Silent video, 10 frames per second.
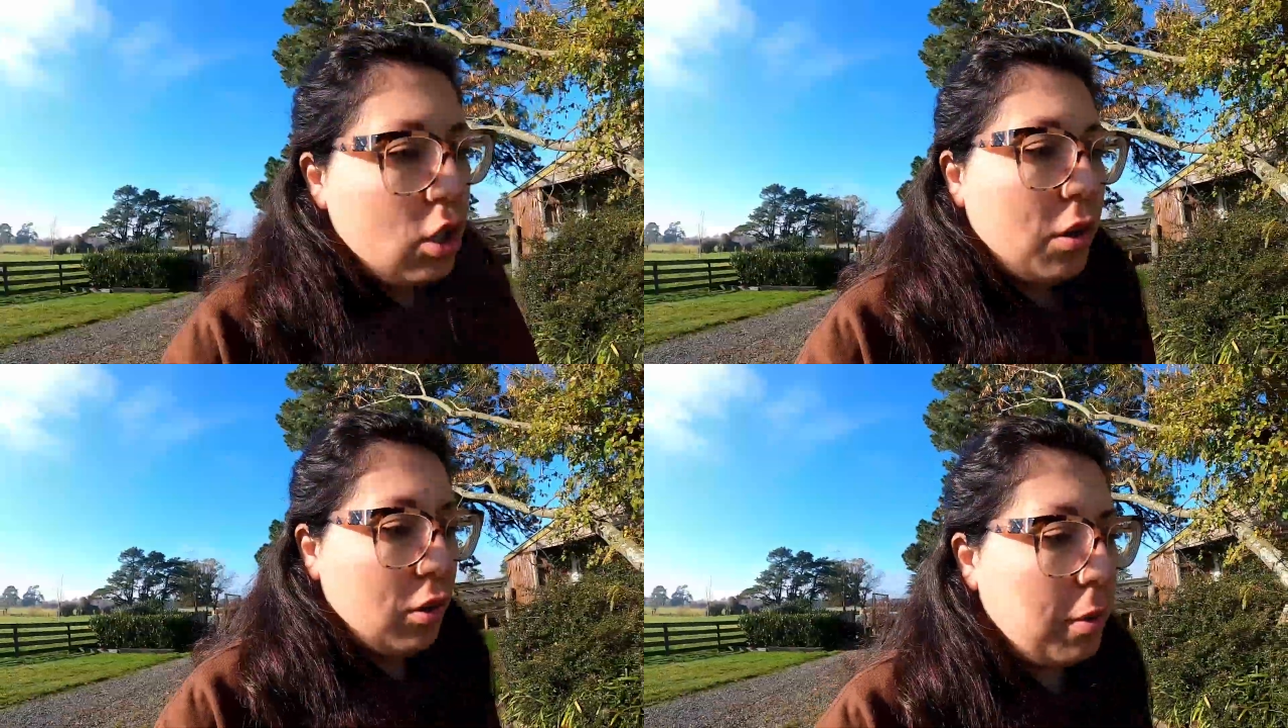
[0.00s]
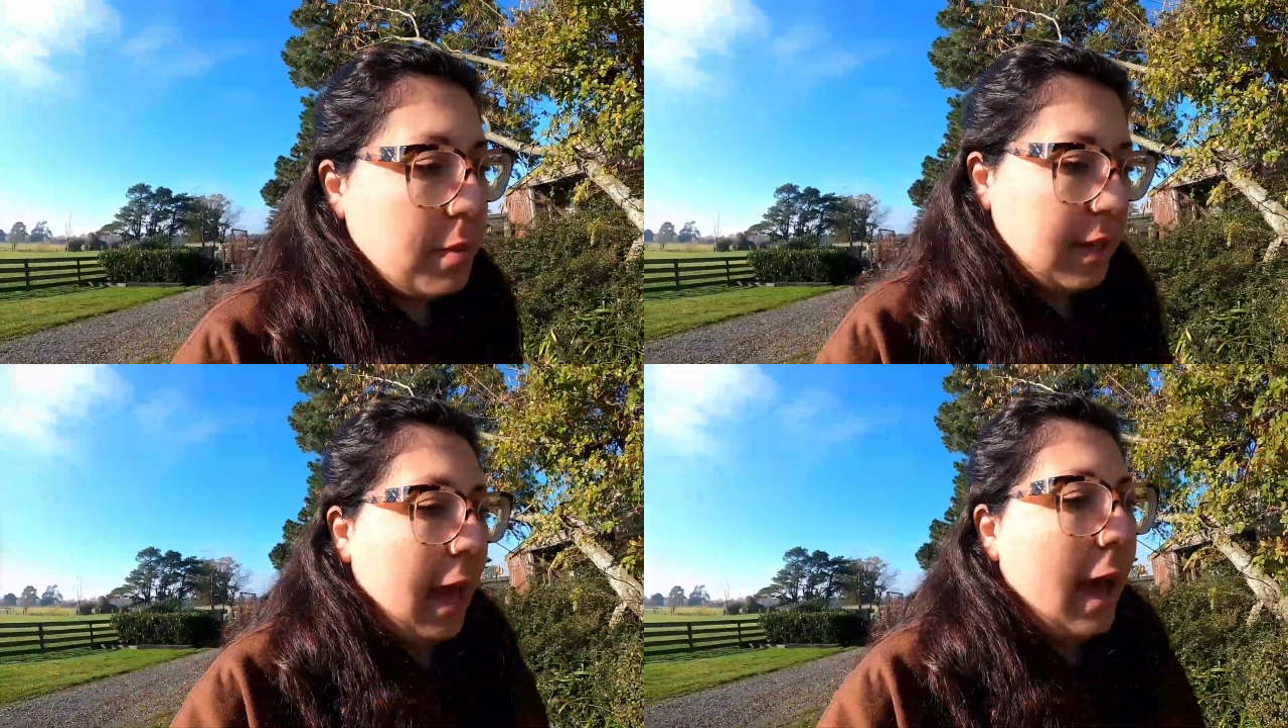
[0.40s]
2
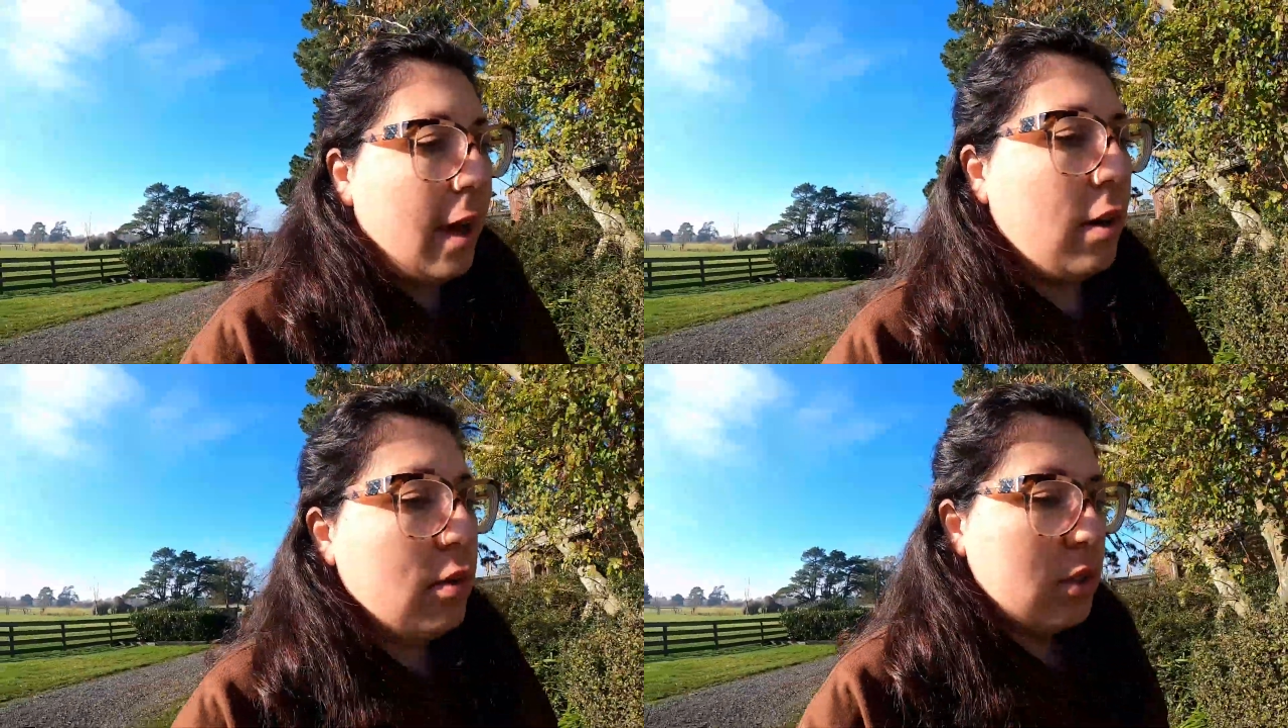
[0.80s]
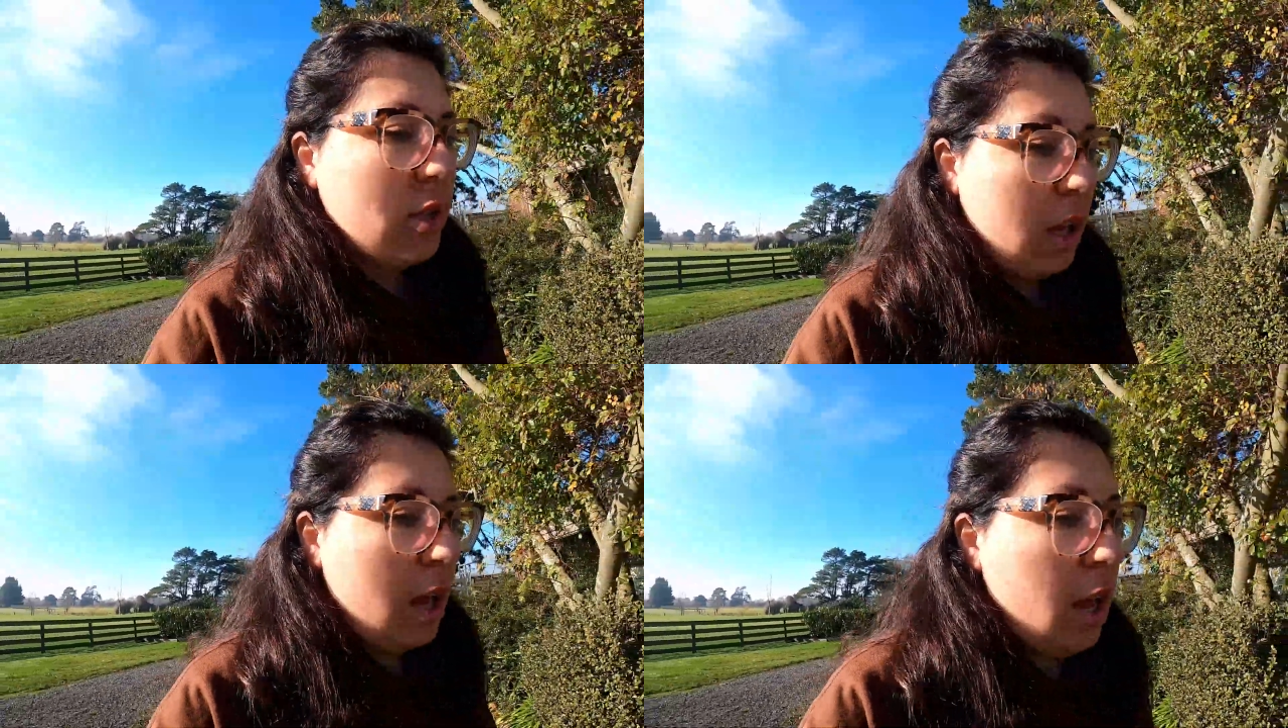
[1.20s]
groups of
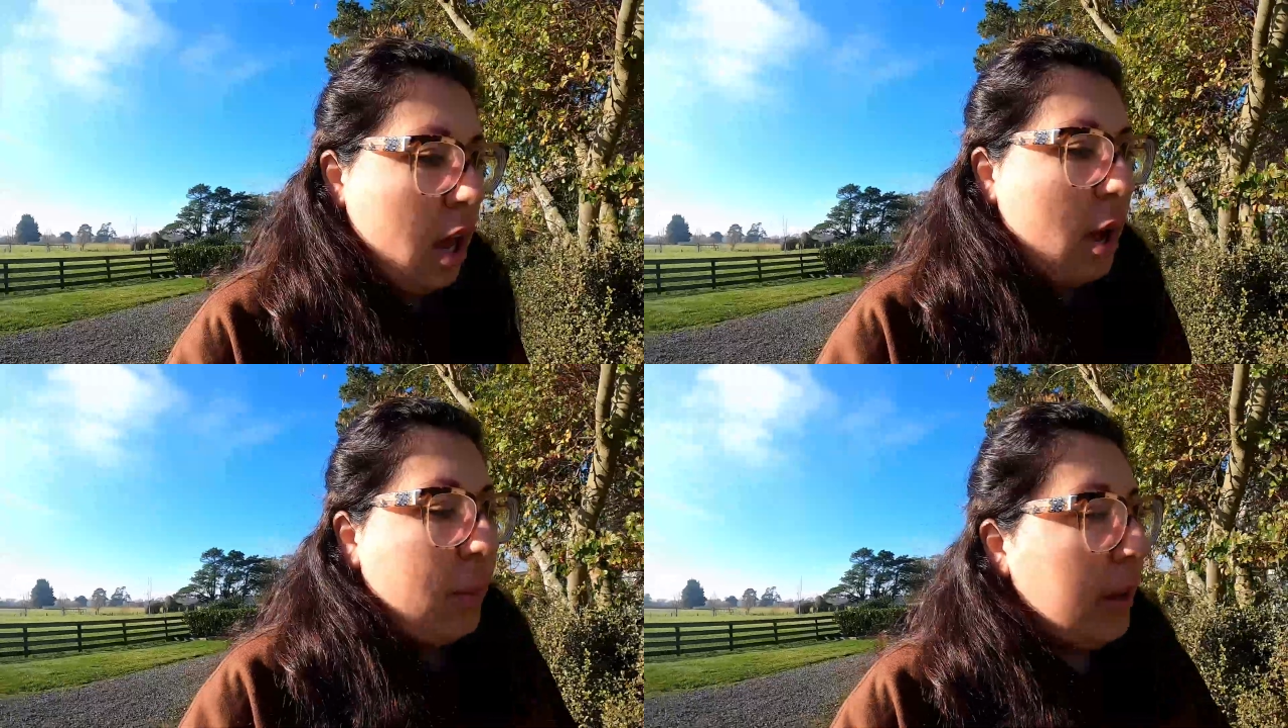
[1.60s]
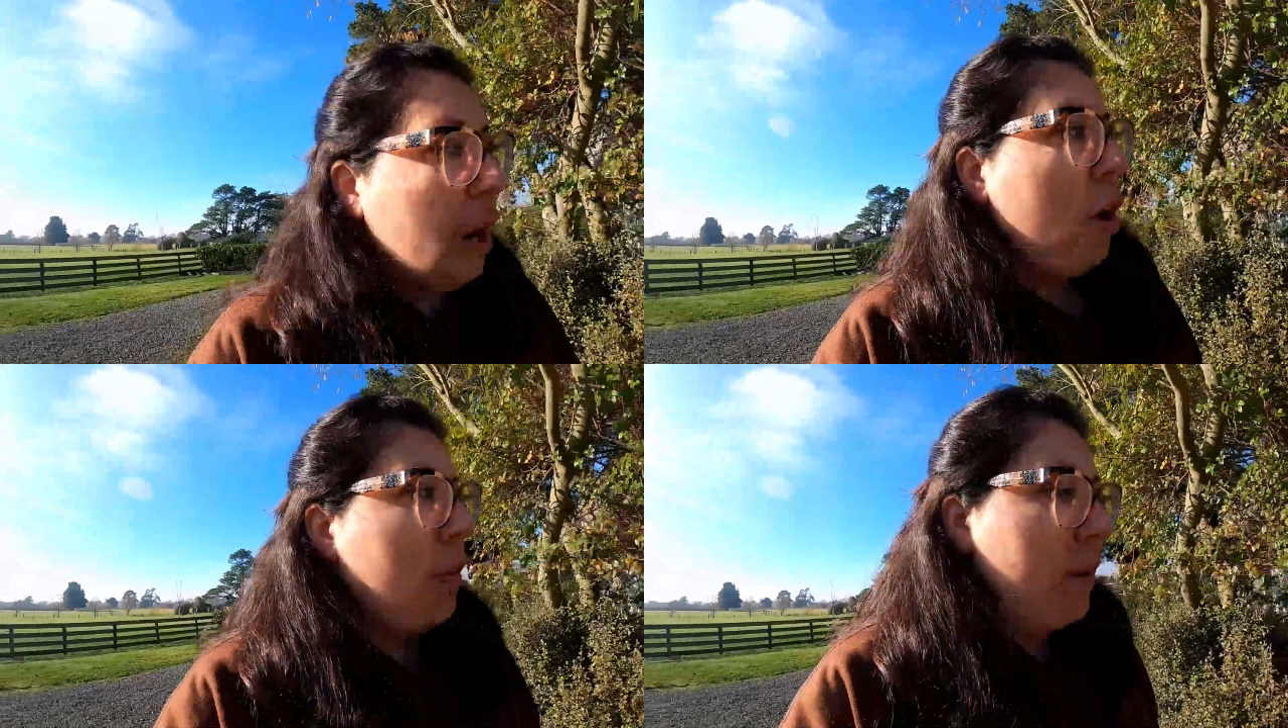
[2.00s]
cows. We're
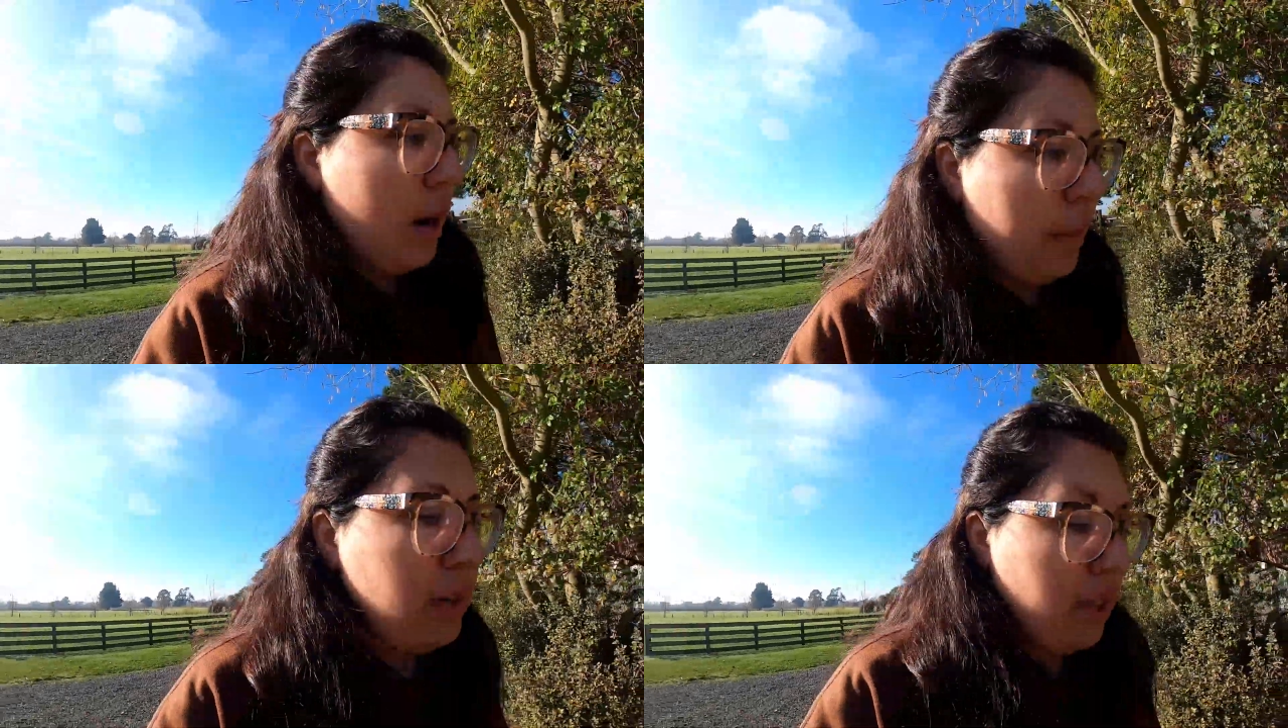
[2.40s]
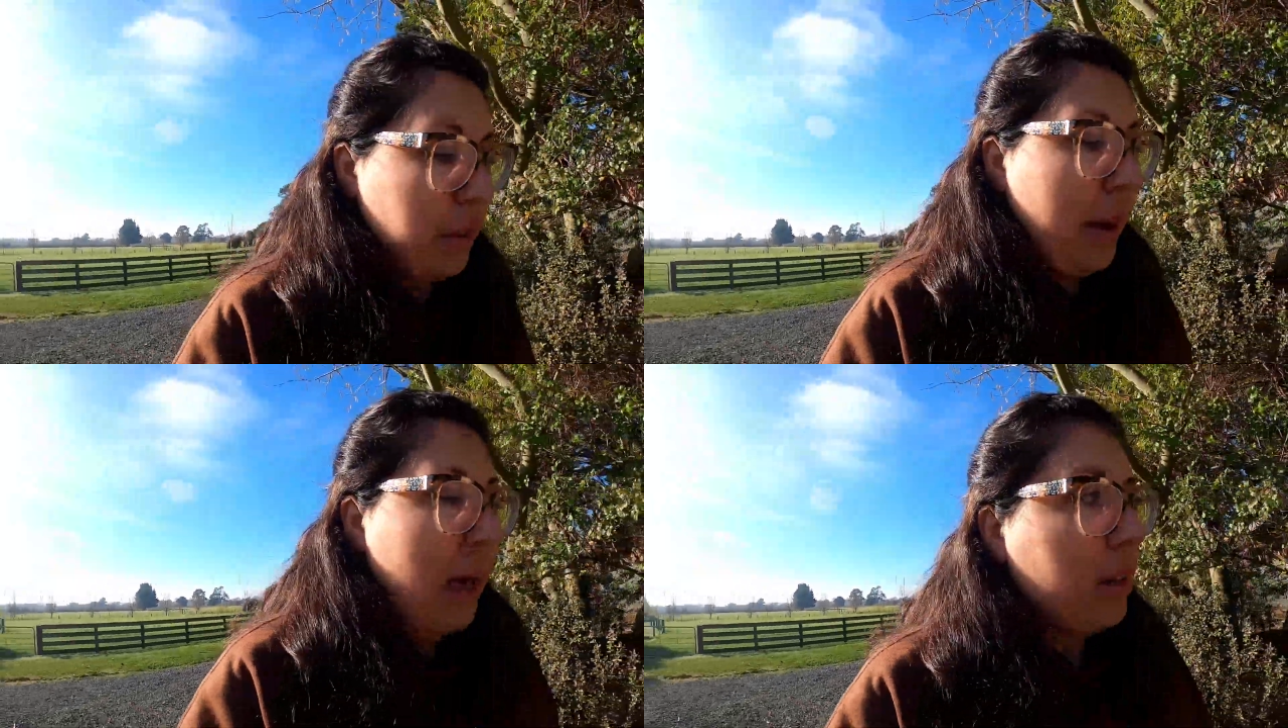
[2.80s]
going to open up
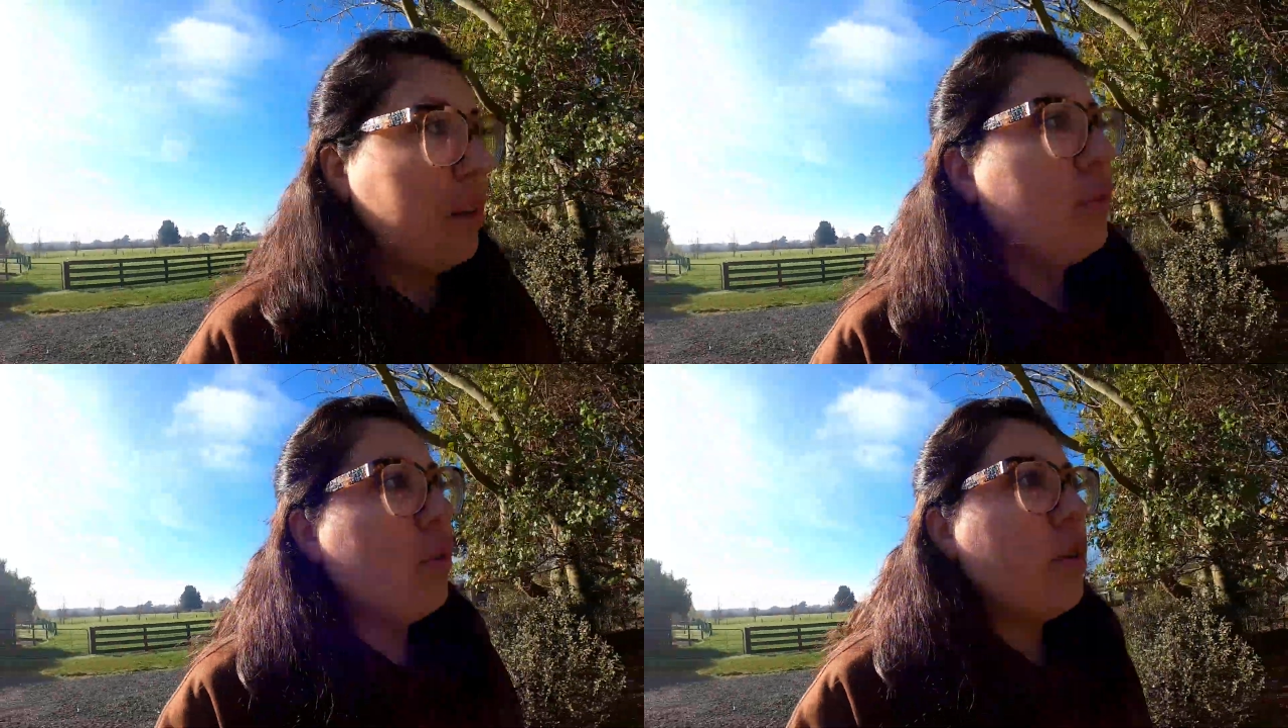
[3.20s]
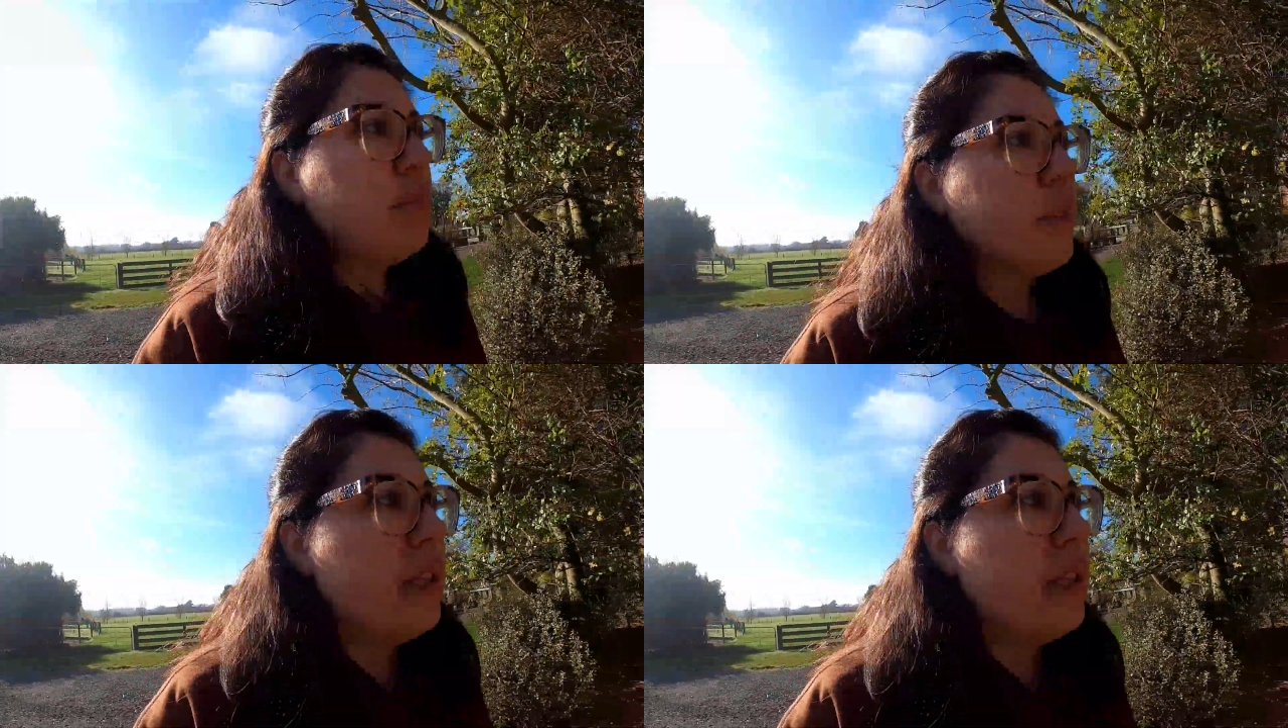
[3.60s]
another paddock for them,